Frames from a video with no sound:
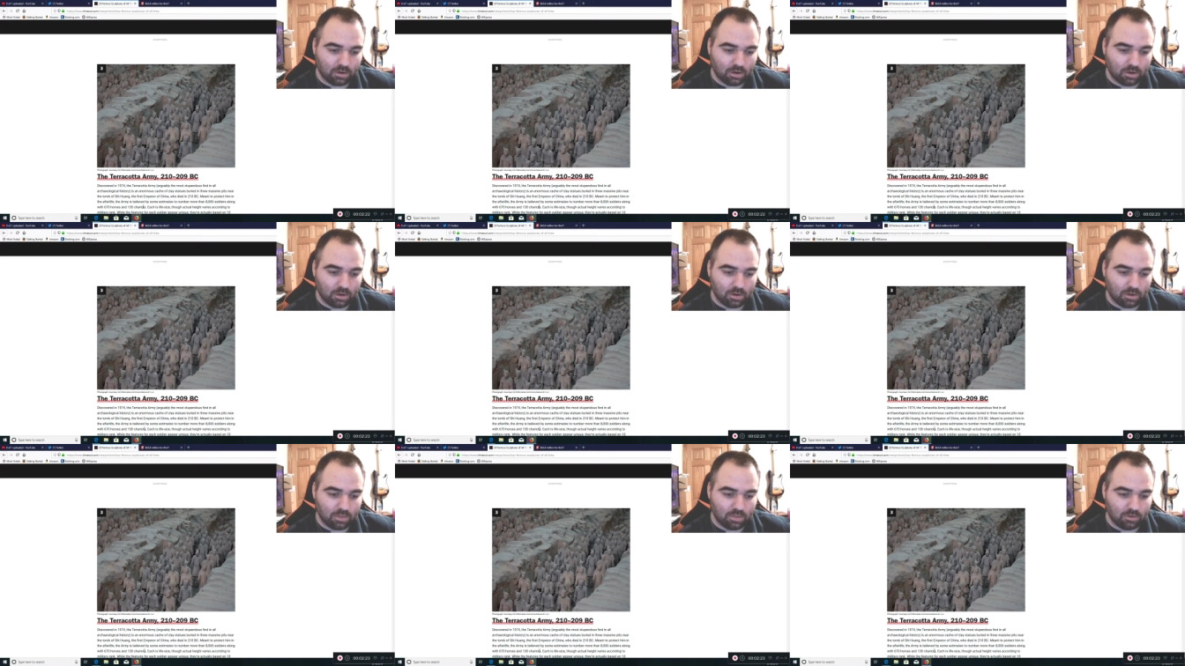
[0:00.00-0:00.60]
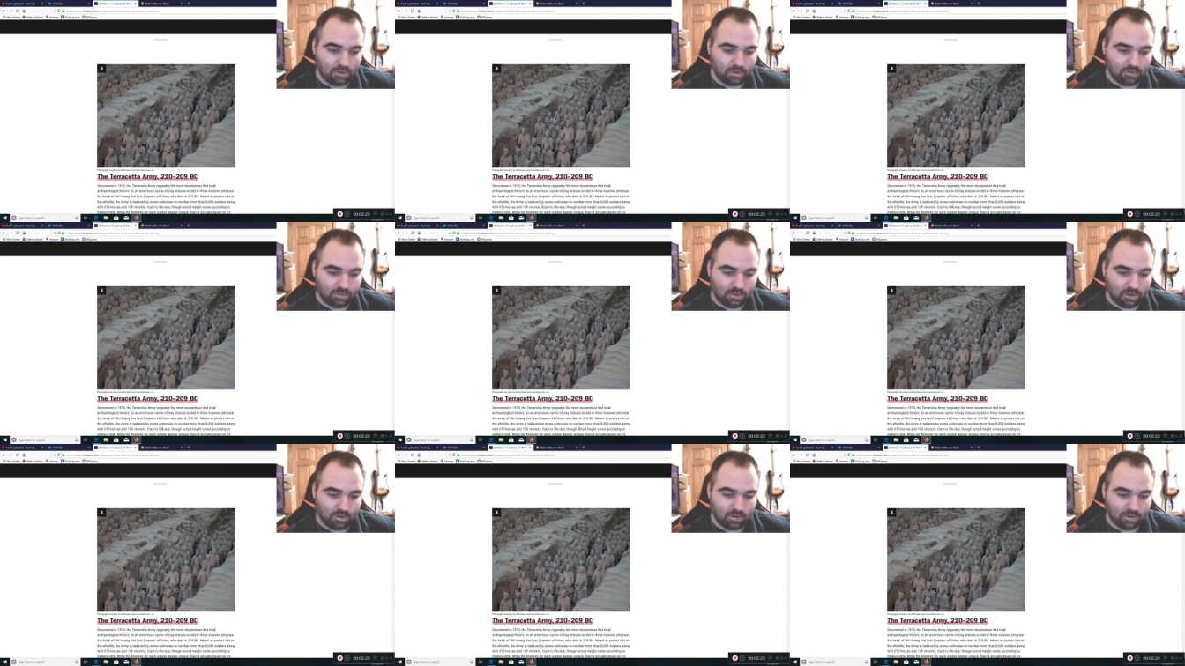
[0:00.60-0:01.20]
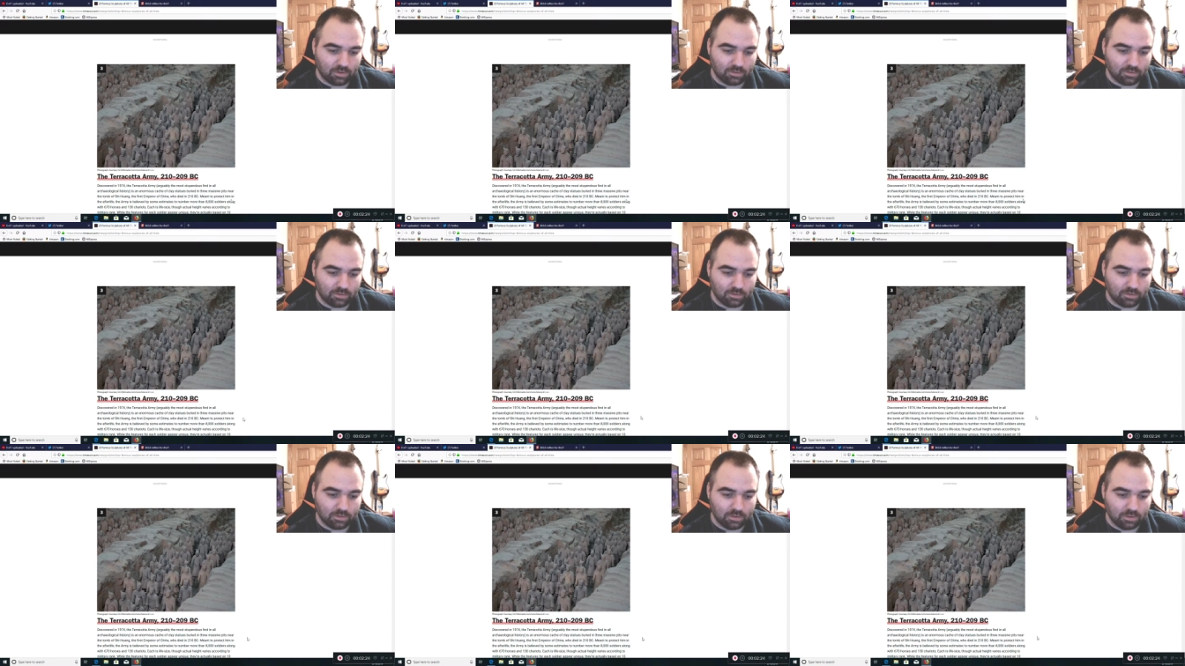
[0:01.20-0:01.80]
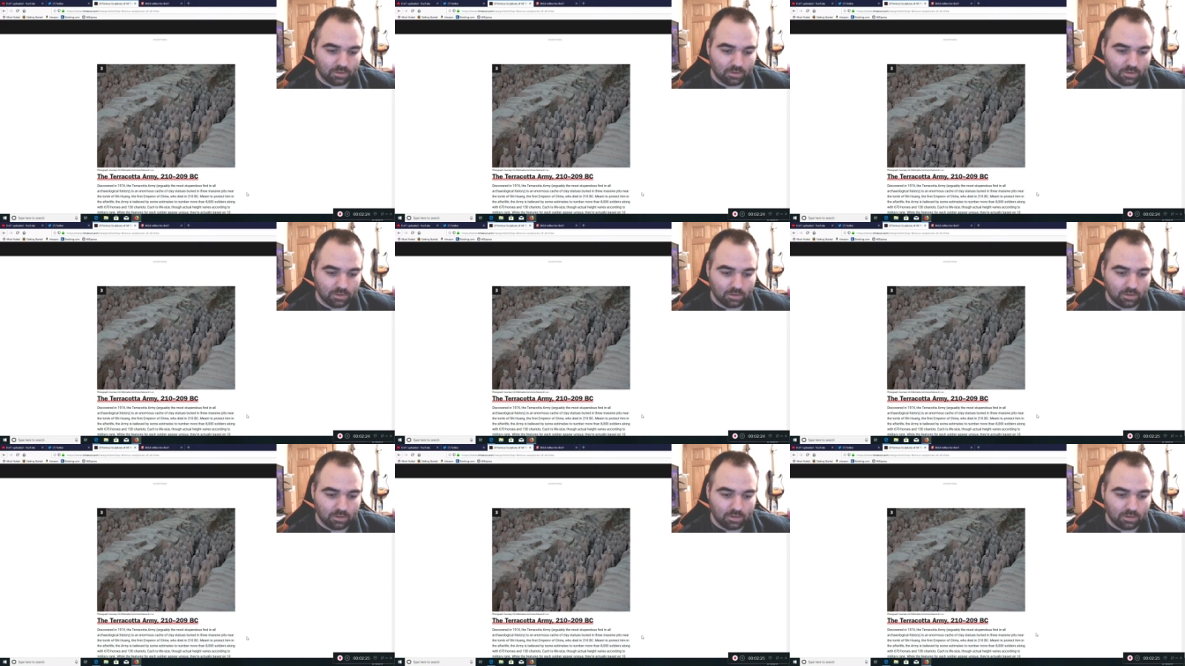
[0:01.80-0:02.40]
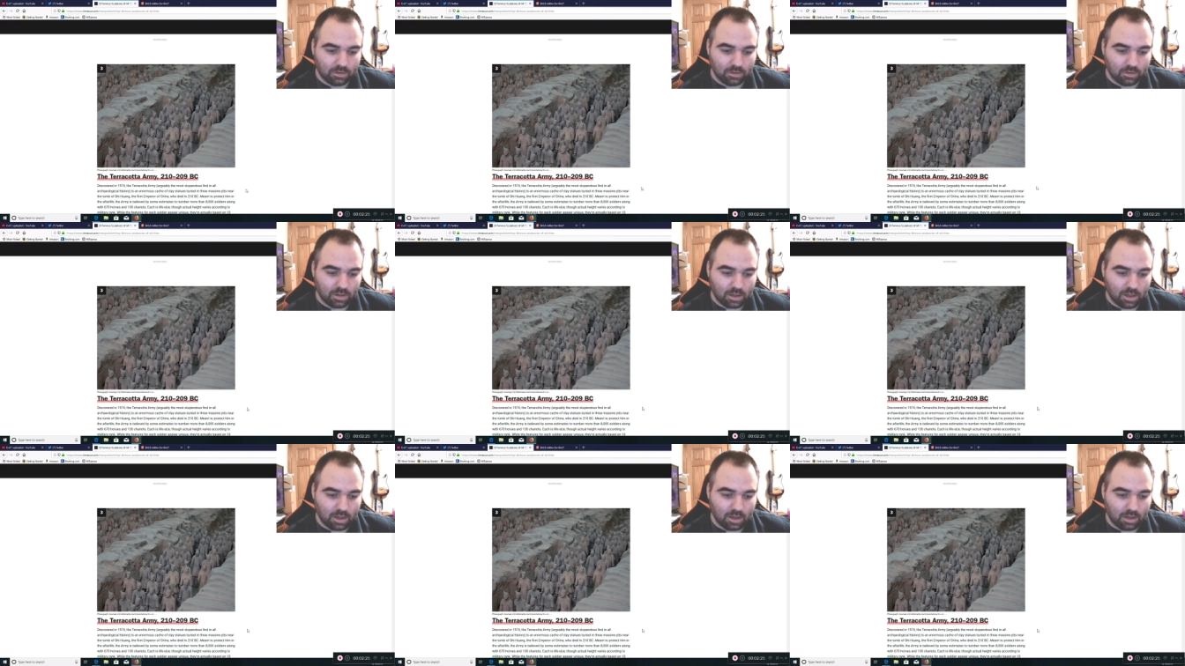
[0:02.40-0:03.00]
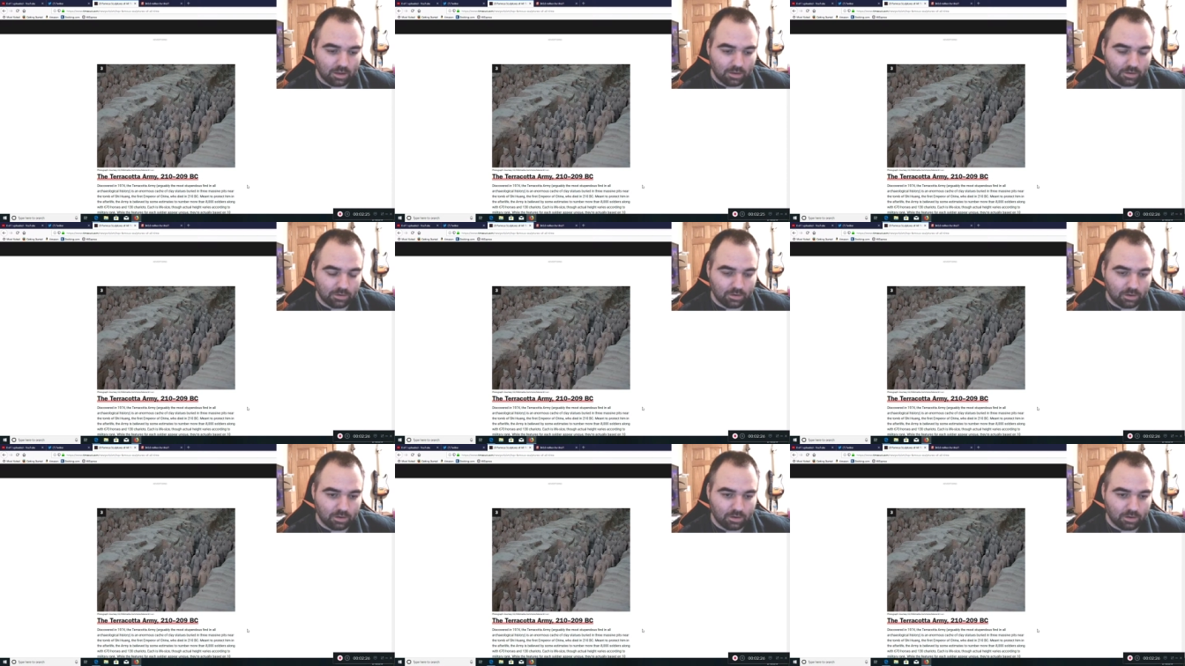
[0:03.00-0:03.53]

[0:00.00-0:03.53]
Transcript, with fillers: 130 chariots. And